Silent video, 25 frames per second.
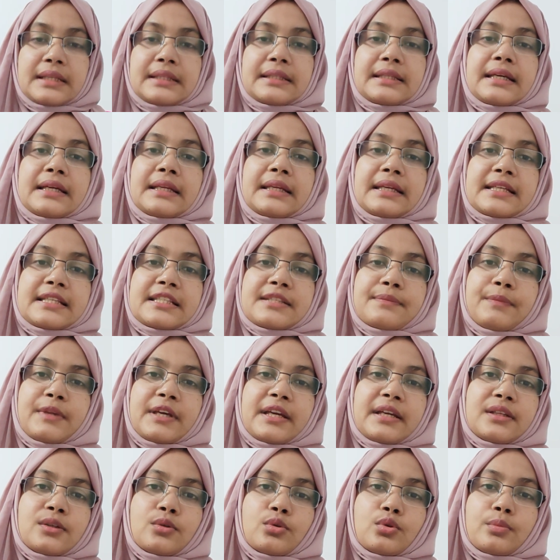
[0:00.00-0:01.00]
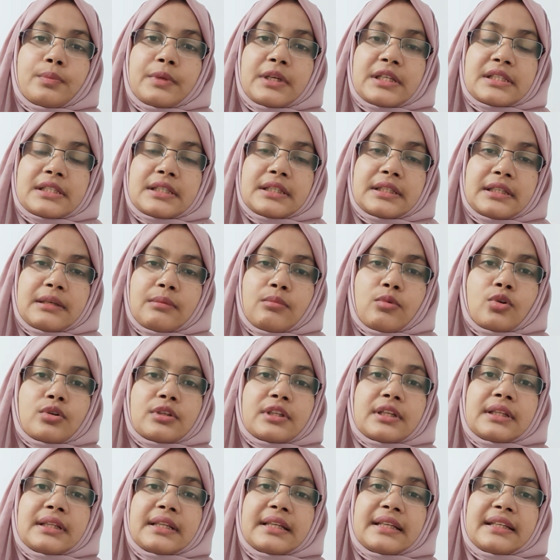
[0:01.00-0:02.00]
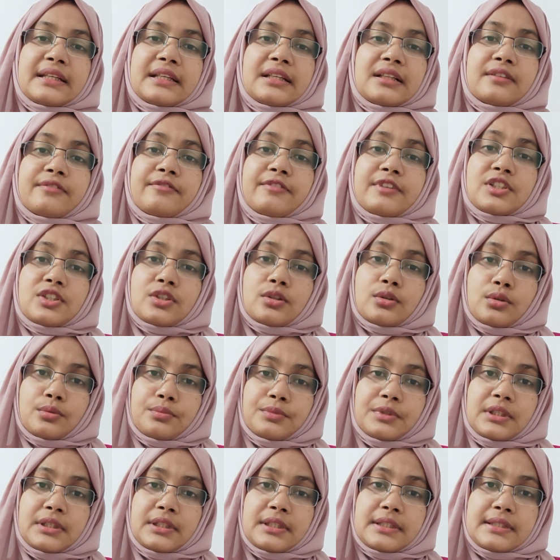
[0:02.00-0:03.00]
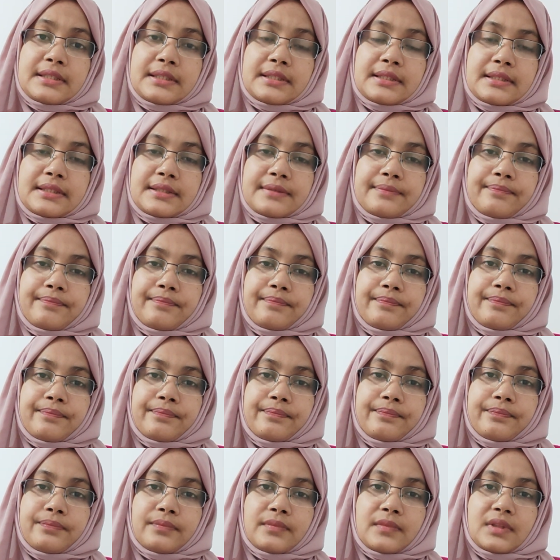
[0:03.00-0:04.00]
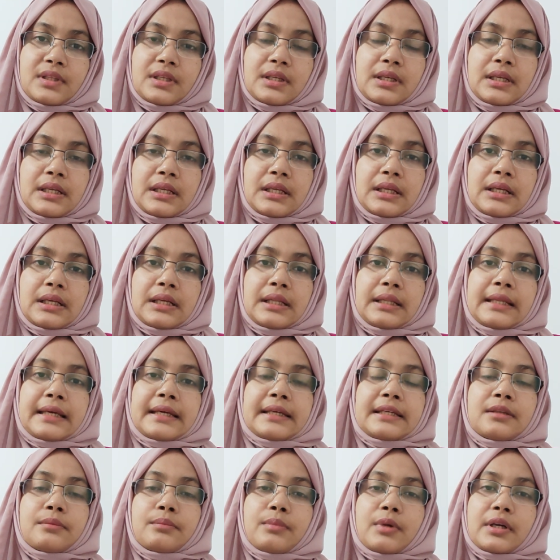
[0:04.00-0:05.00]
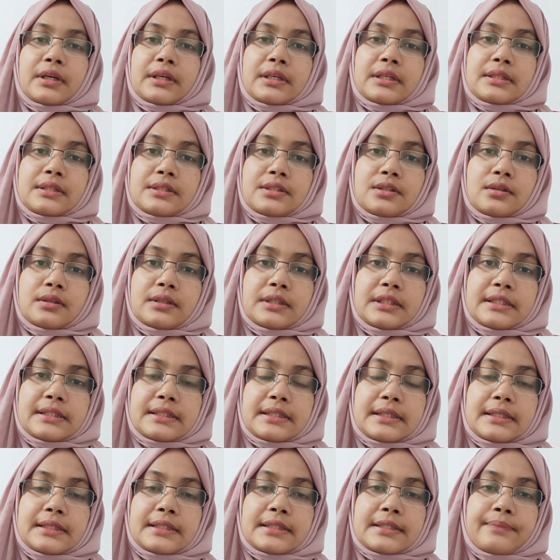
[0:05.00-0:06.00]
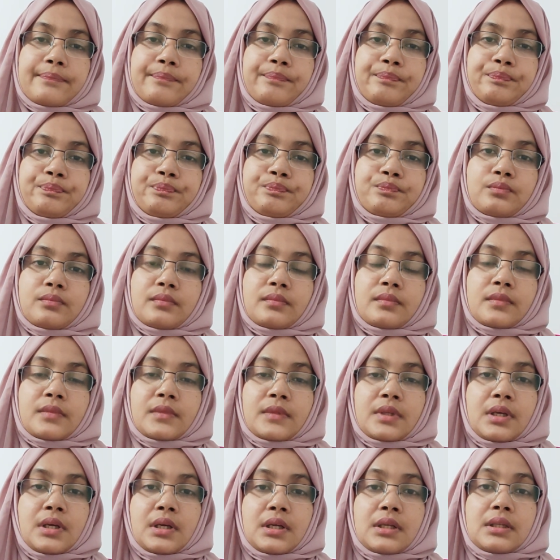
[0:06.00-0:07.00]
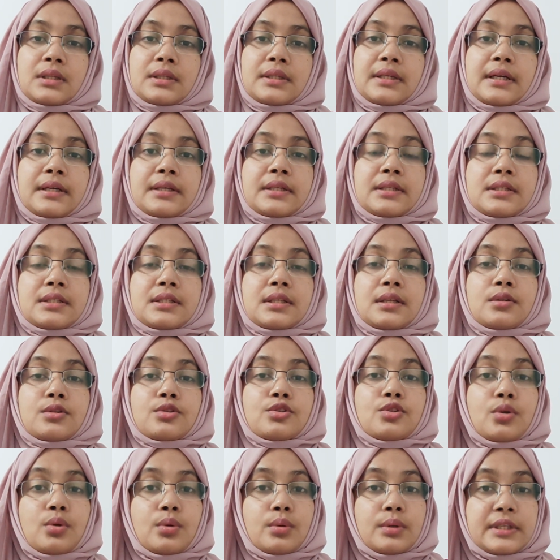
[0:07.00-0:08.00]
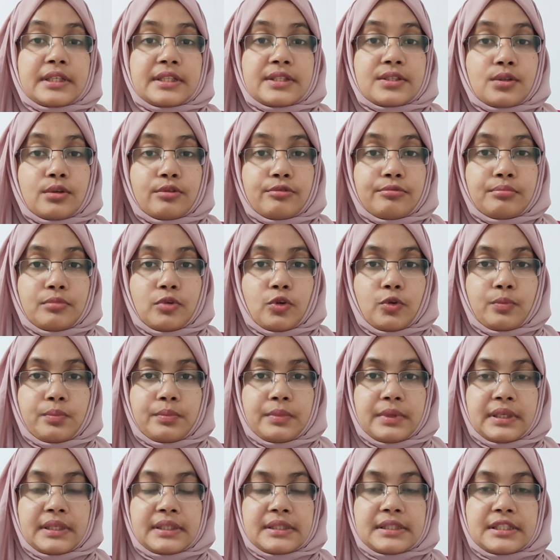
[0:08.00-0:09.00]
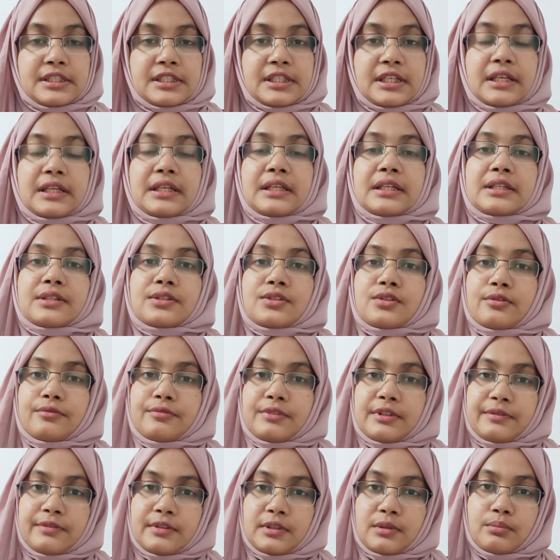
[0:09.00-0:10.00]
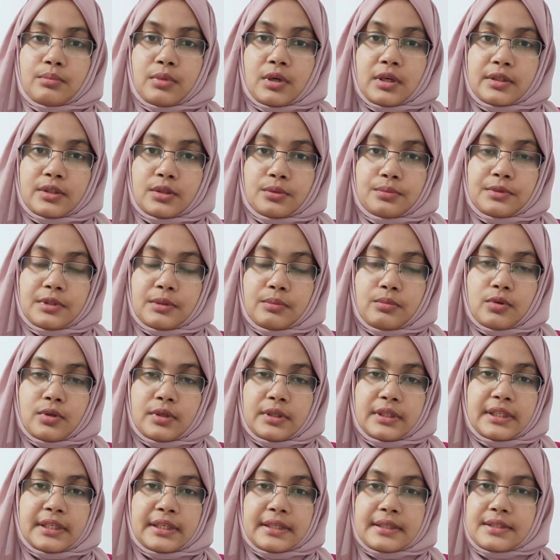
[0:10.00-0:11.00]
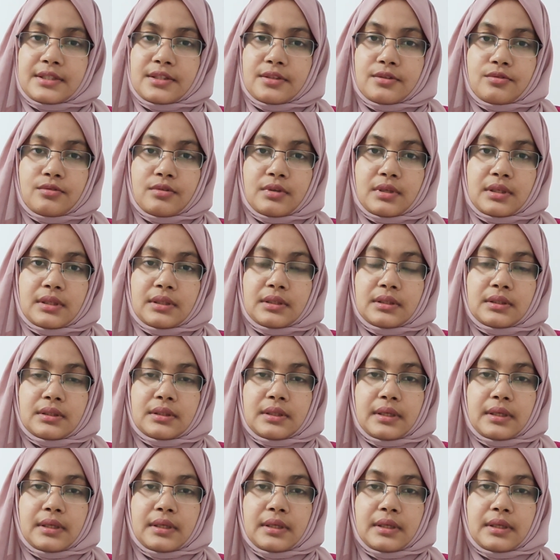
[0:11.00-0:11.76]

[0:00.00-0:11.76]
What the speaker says: Then explain your patient about the clinical feature of the disease. Like in Parkinson's disease, there is a slowness of movement, shakiness of different part of the body, etc.